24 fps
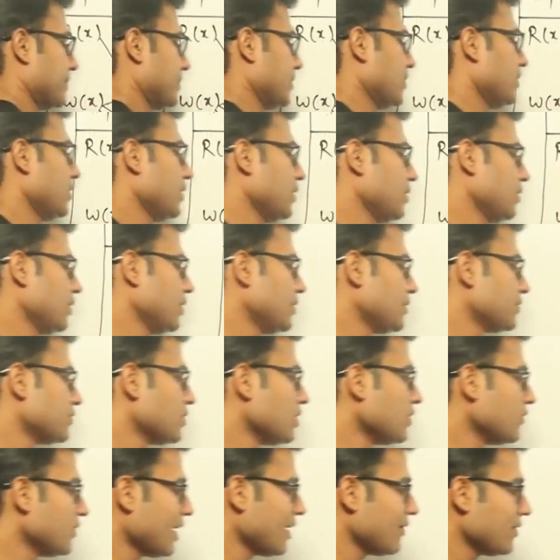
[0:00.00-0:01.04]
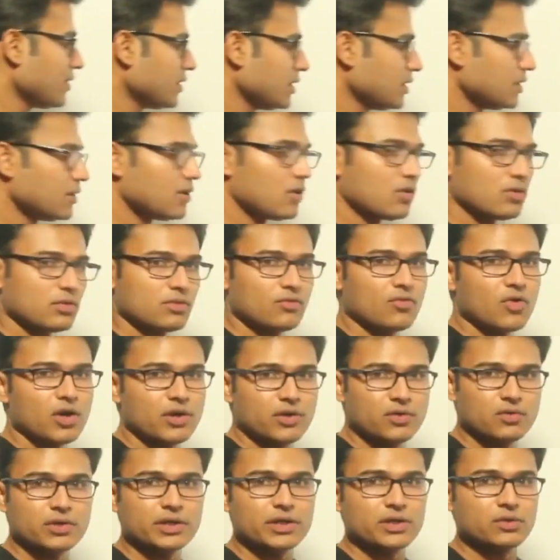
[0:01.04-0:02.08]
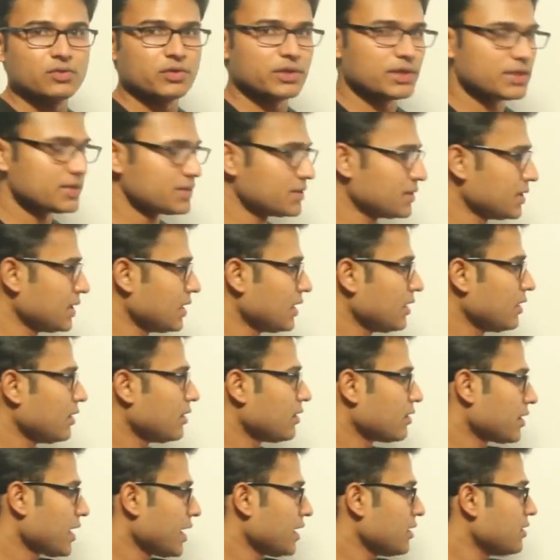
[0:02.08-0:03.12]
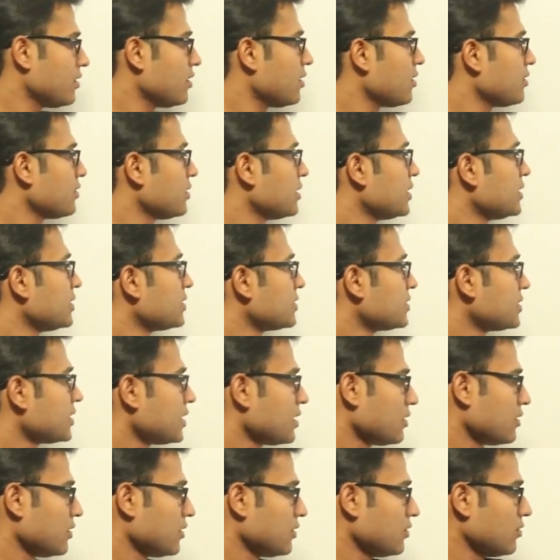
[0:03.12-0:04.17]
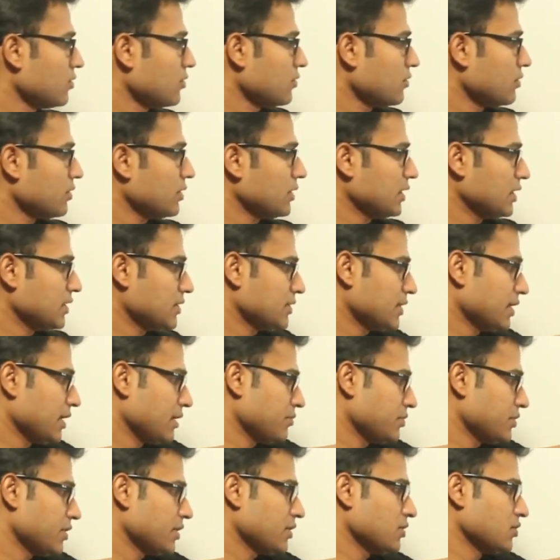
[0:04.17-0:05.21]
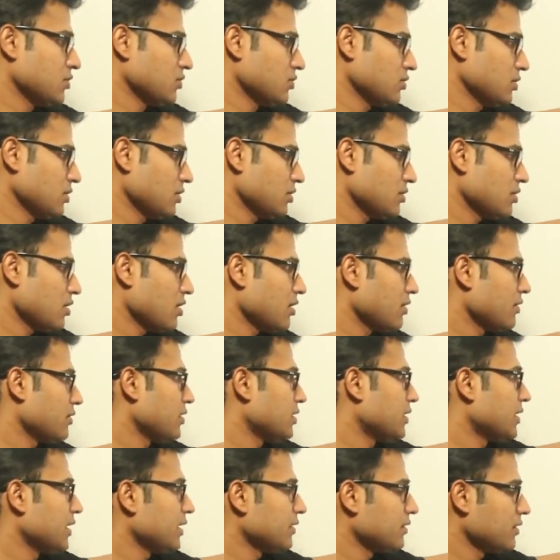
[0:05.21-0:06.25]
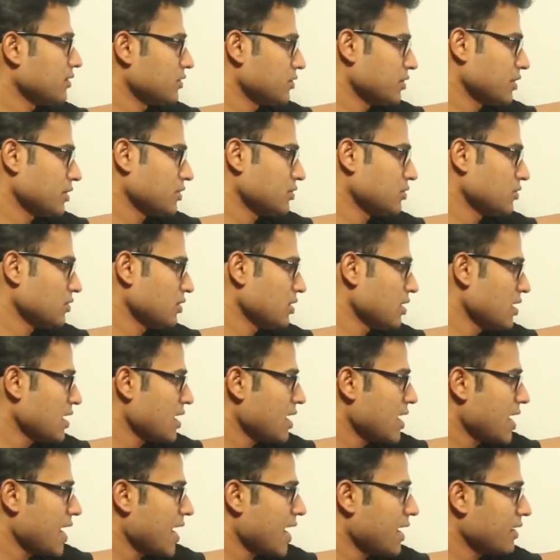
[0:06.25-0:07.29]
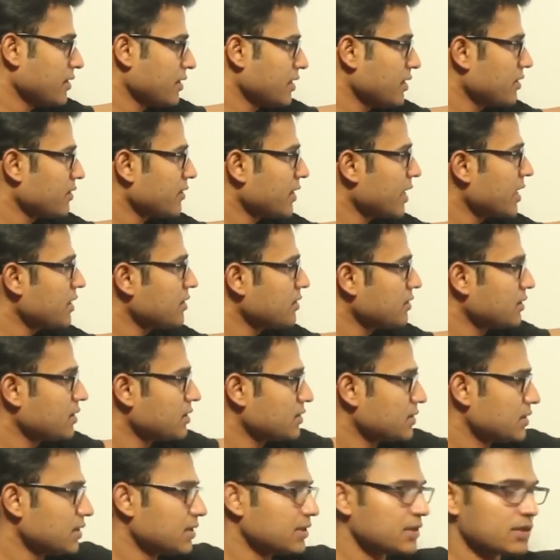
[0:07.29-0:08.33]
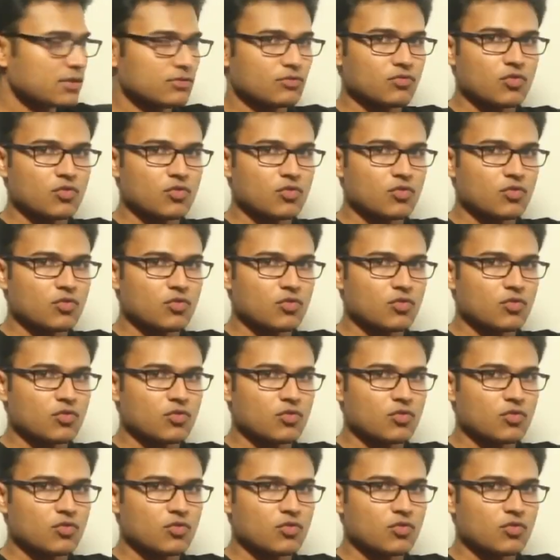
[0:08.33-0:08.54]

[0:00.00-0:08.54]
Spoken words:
Got it? So if you have any doubt, what you can do is write down this the same schedule, or take this schedule and then write it in a serial